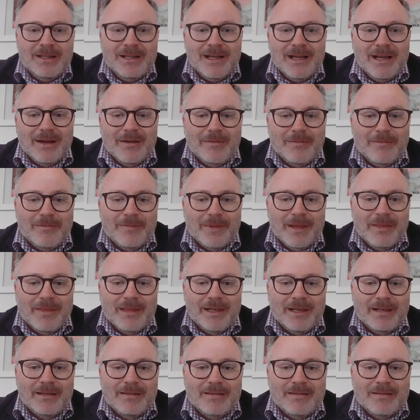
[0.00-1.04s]
and
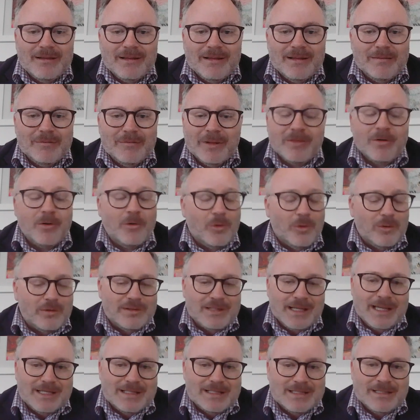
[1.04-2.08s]
that is with all
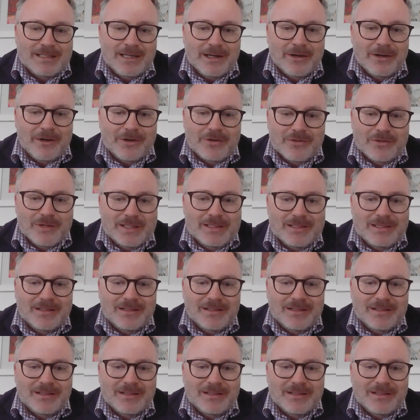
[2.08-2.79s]
states and territories,